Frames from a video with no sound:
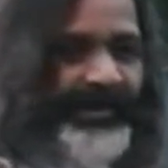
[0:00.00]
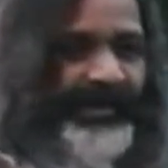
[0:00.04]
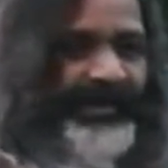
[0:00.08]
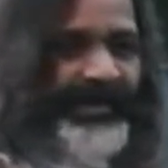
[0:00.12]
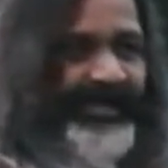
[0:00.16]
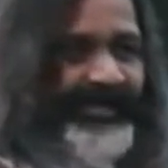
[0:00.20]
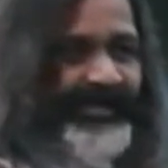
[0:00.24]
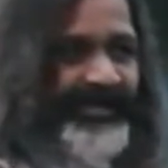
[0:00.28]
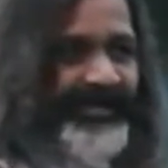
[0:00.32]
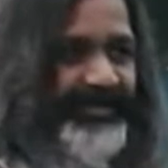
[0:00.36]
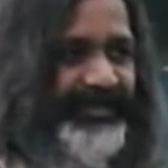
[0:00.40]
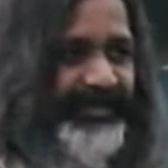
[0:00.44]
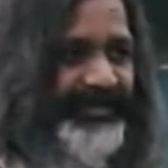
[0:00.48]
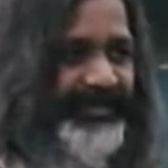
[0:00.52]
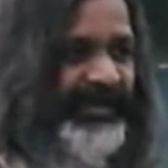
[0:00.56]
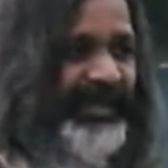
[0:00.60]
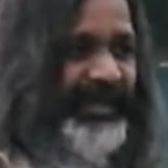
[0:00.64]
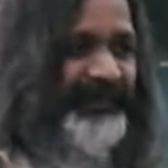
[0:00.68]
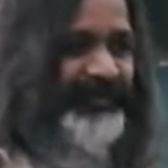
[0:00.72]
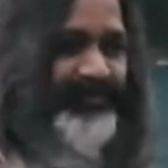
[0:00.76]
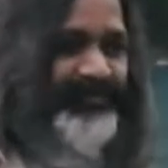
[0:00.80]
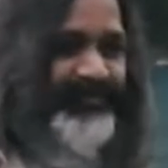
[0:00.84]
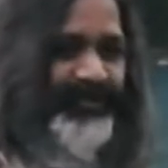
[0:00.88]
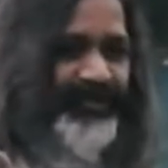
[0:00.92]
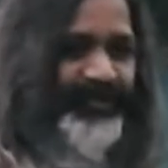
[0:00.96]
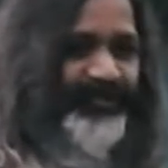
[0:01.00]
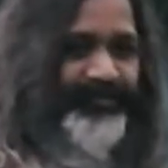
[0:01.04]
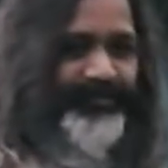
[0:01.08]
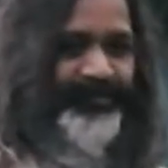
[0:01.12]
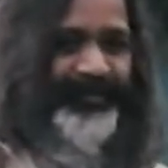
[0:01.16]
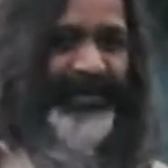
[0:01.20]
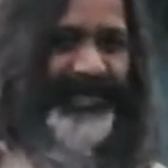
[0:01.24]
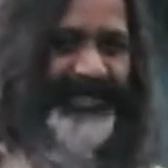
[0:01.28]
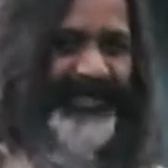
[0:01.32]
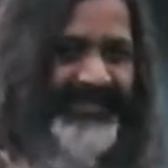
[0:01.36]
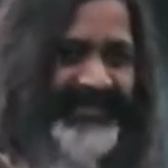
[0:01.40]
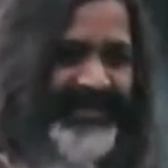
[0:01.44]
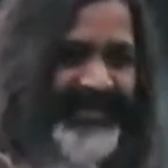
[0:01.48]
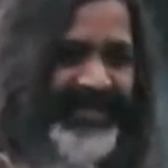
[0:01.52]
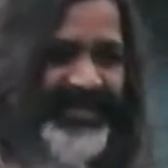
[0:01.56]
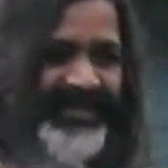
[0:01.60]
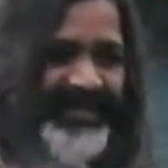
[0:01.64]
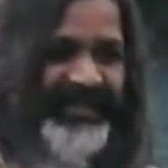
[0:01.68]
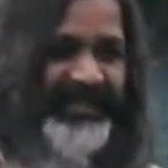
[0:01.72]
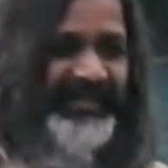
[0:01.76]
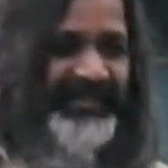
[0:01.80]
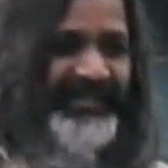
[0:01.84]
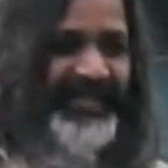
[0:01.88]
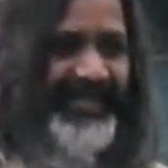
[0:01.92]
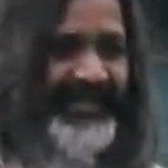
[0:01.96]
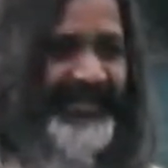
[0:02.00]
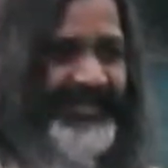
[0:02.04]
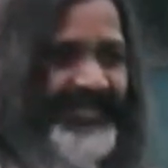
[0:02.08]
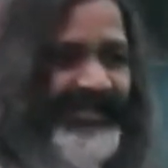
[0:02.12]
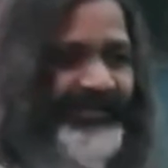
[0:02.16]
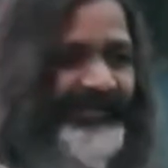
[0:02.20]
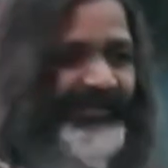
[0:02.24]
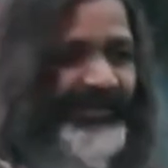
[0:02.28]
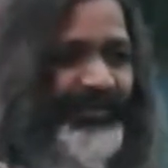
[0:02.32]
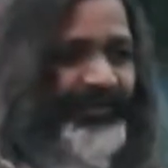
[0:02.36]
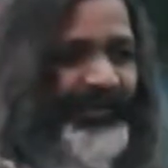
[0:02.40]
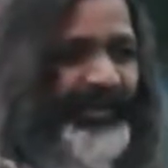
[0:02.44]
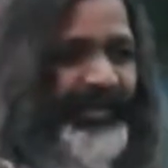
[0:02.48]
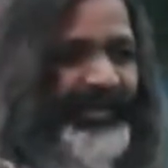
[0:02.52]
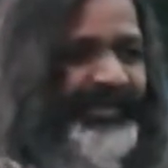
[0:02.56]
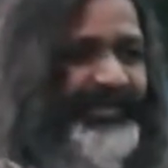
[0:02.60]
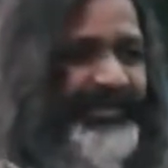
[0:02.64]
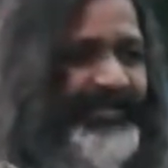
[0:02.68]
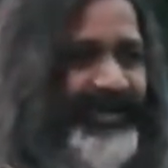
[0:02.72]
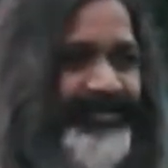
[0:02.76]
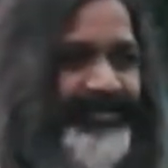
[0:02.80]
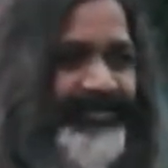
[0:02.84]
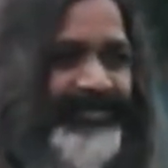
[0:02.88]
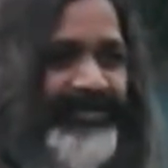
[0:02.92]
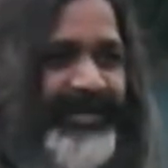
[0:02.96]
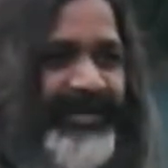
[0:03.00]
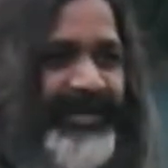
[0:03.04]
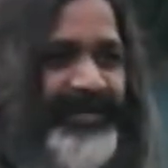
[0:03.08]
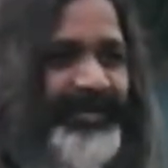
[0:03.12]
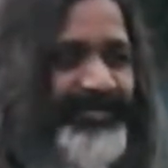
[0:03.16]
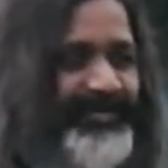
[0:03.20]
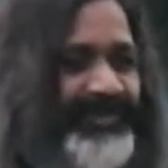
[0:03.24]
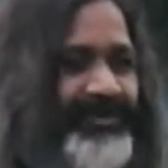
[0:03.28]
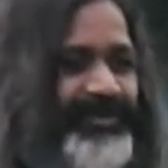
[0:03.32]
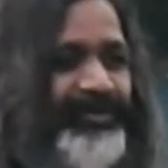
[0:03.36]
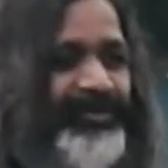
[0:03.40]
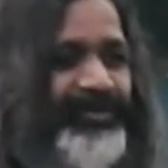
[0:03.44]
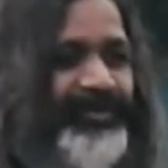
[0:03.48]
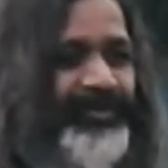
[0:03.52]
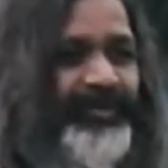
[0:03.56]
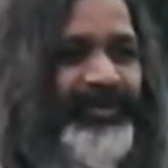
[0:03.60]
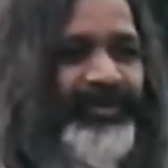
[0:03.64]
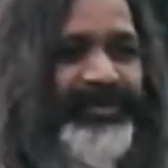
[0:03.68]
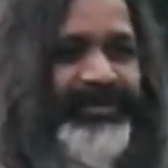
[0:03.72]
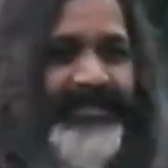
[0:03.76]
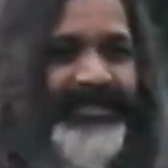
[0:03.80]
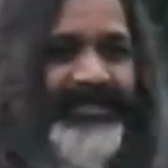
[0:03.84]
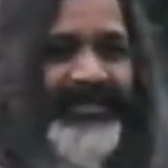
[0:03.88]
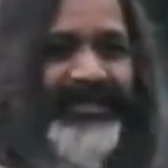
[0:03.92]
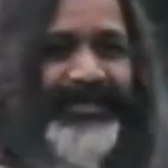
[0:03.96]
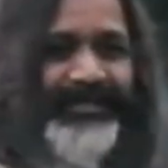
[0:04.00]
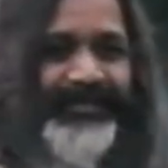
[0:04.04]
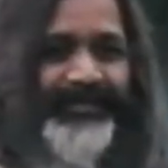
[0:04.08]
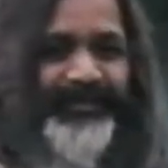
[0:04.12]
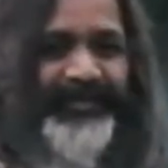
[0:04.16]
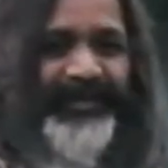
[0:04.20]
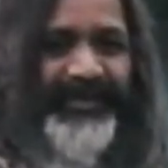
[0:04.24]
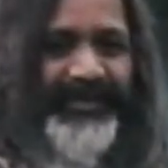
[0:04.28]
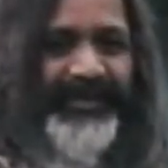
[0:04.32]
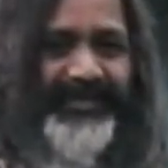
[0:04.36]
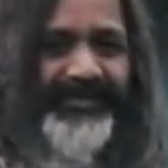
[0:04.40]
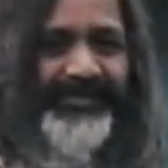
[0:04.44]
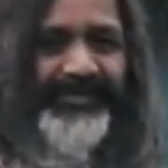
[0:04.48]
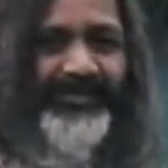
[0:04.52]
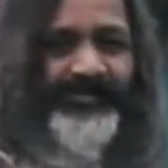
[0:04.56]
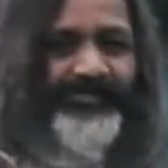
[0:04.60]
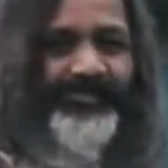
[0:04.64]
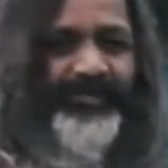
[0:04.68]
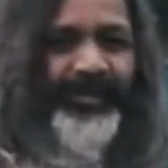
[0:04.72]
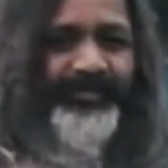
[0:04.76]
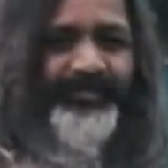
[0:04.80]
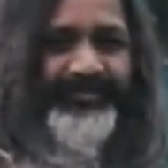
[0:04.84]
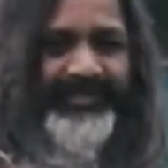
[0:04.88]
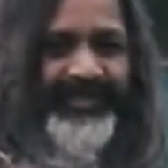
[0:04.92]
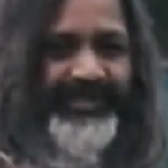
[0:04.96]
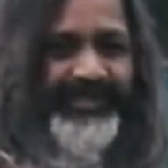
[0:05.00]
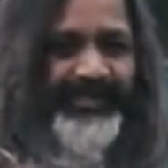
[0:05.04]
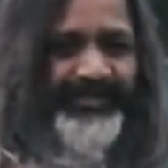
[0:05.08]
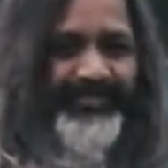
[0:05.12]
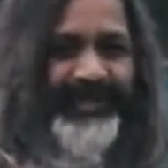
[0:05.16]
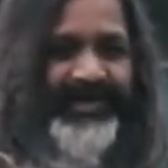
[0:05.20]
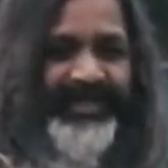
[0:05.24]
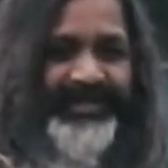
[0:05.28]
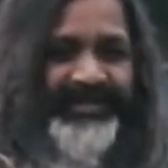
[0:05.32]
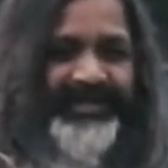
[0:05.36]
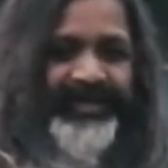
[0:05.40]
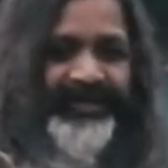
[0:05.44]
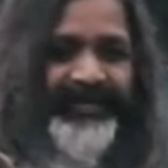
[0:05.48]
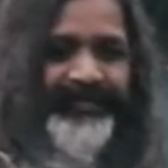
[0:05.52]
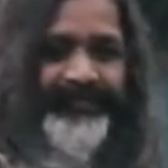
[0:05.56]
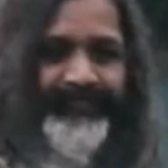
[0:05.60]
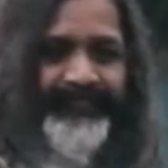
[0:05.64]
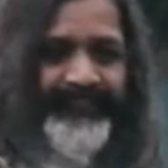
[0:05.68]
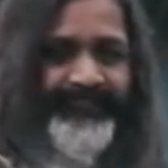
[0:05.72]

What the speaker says: and is capable of maintaining that even when it comes out into the worldly experience of objective nature,